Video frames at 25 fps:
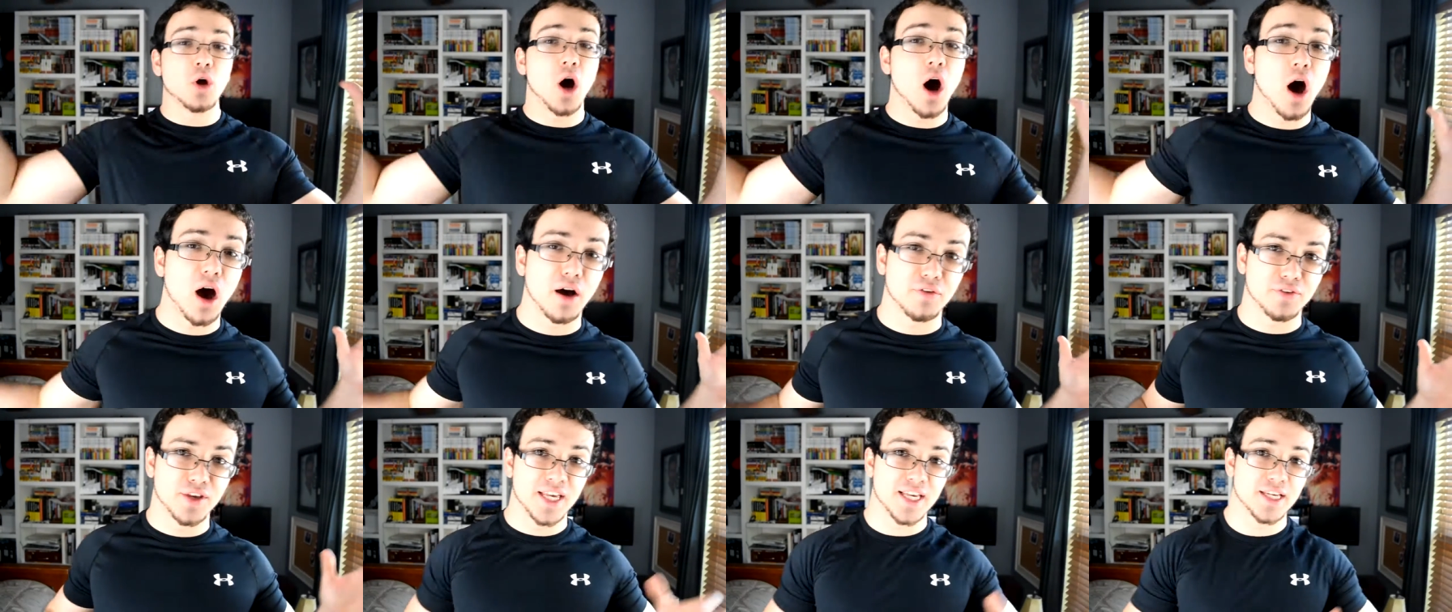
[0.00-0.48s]

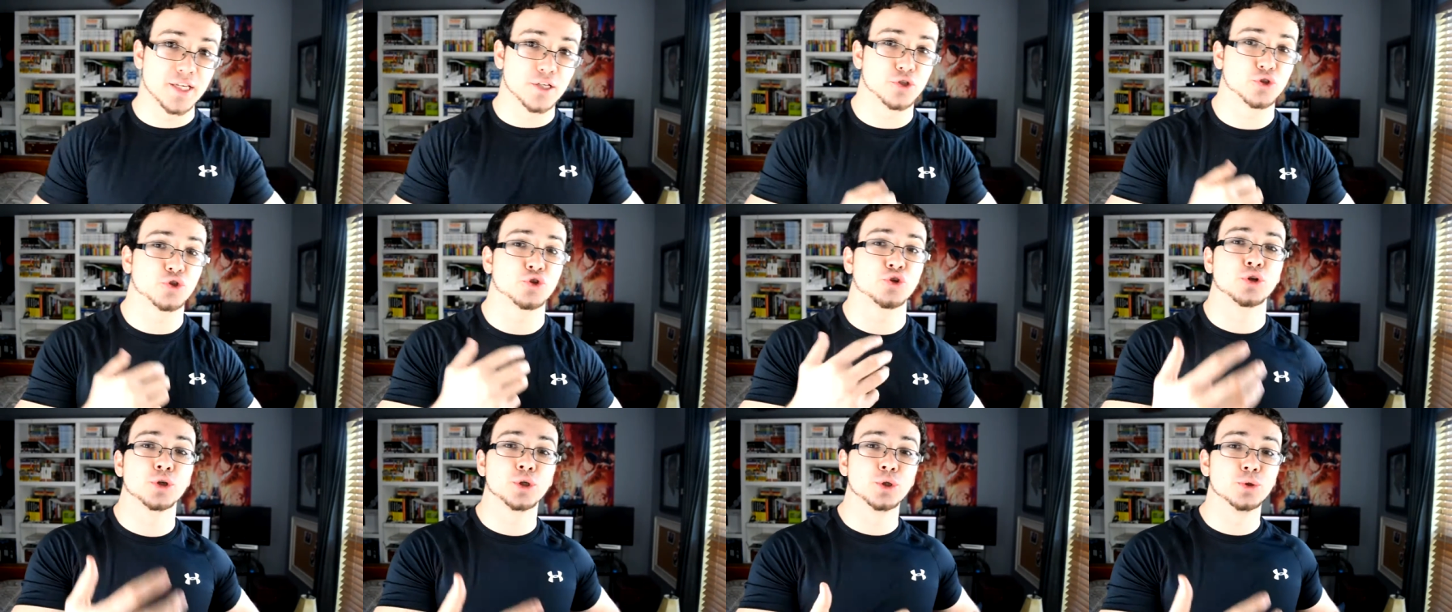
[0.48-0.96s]
off his
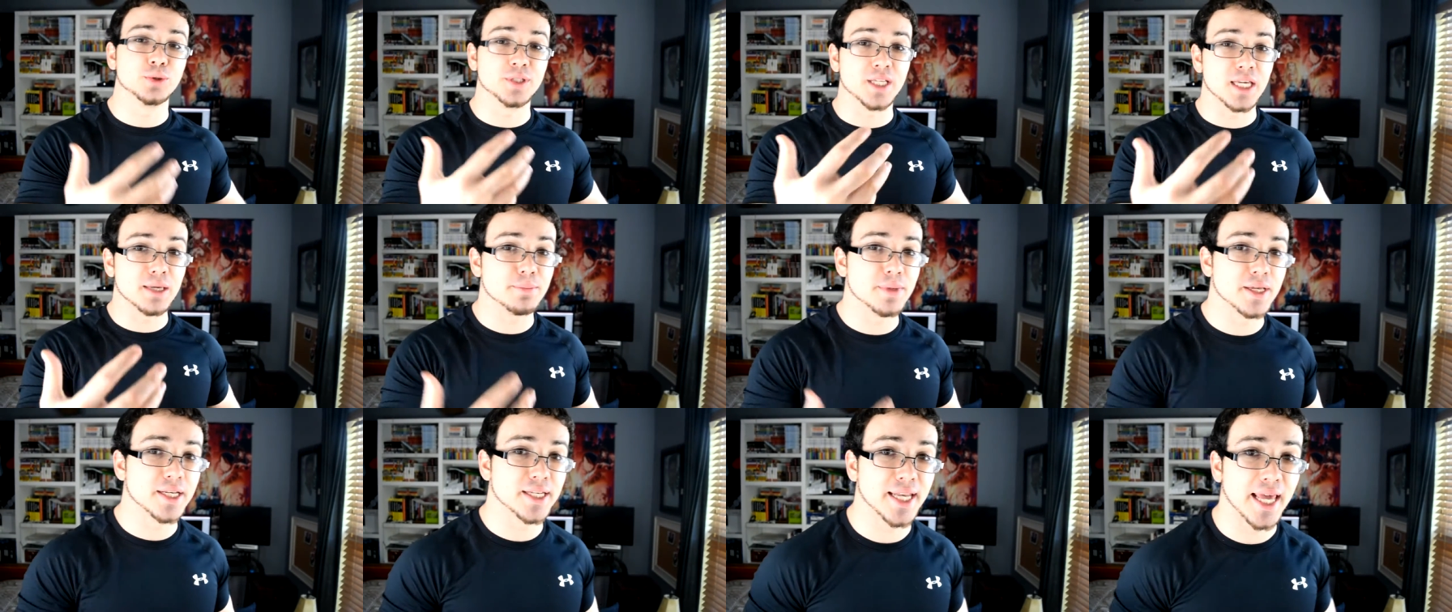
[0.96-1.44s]
true
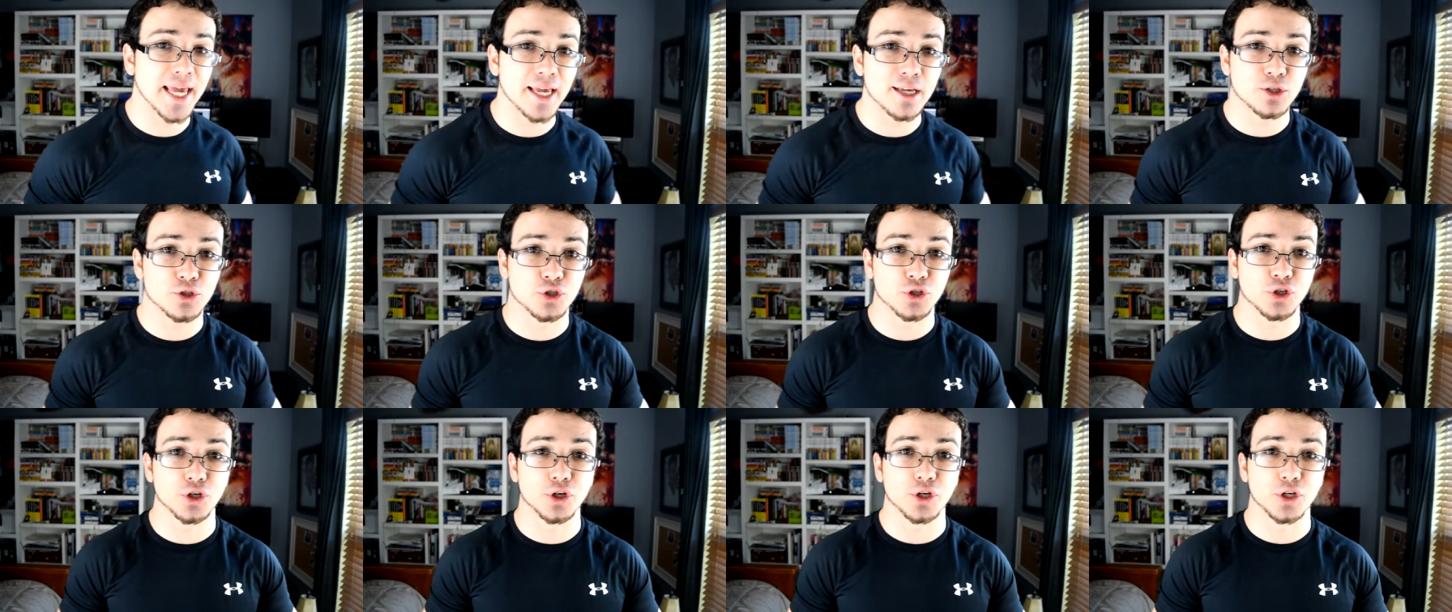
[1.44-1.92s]
demon
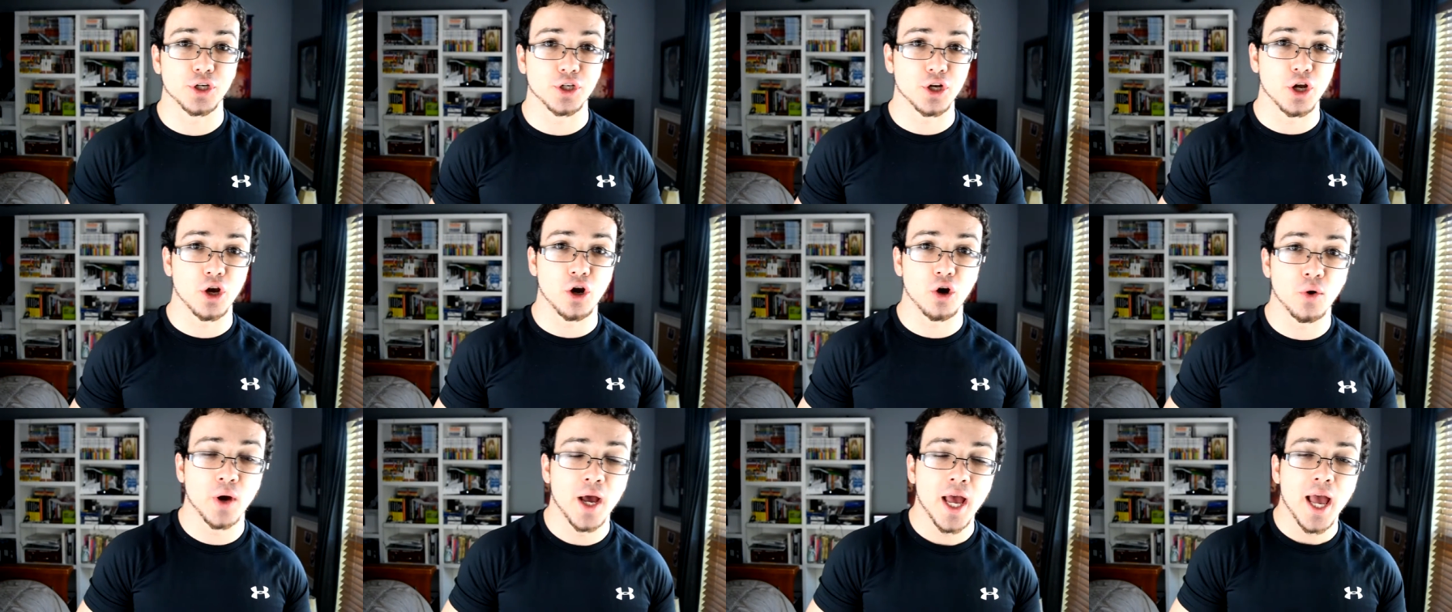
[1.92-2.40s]
nature, you
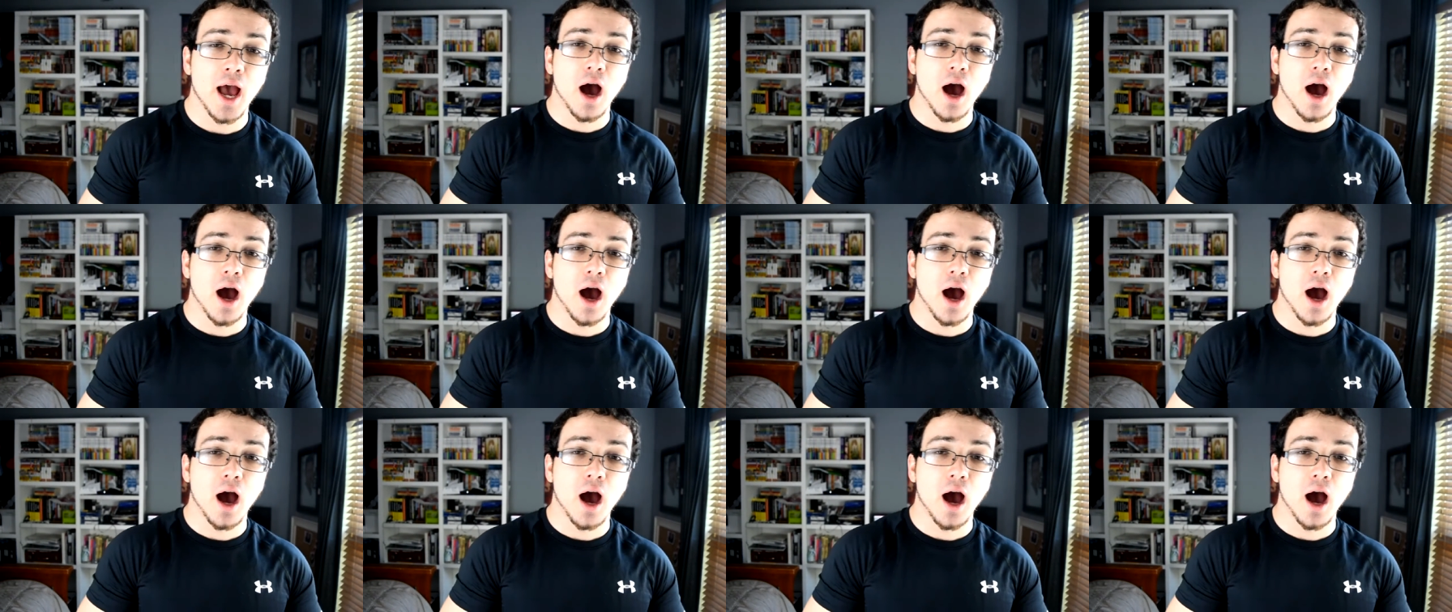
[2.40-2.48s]
know?